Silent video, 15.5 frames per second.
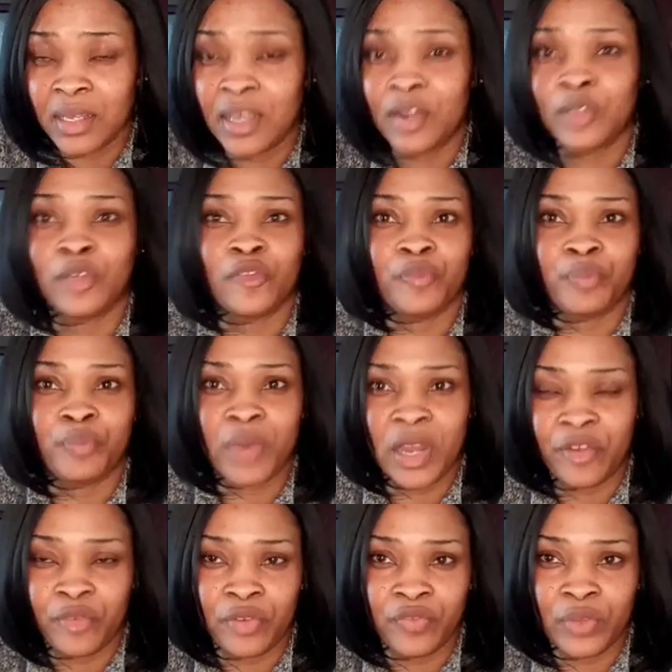a lot of
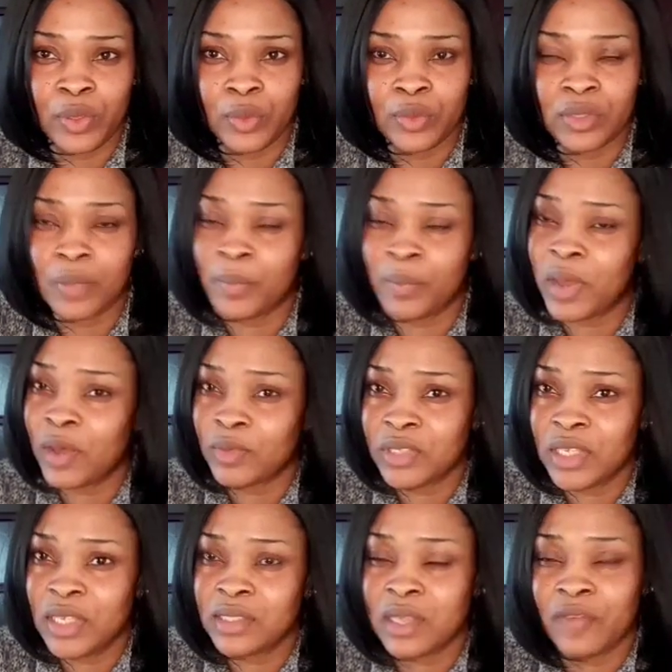bad reviews
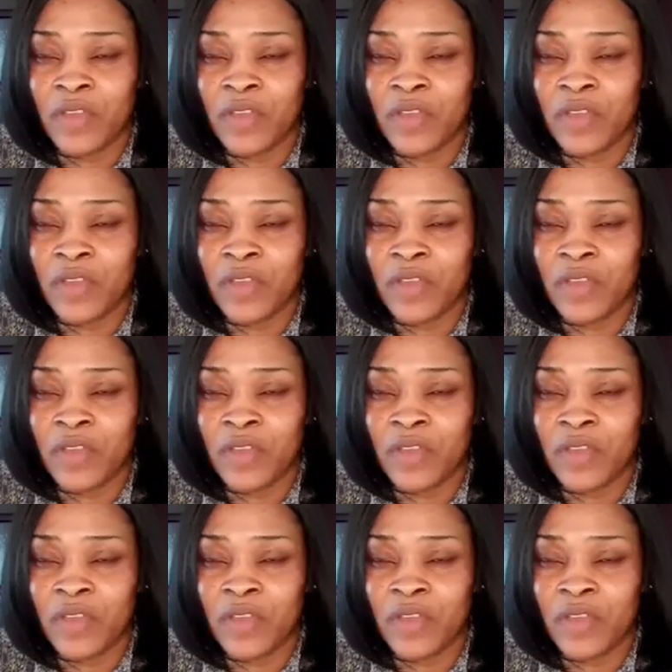about it.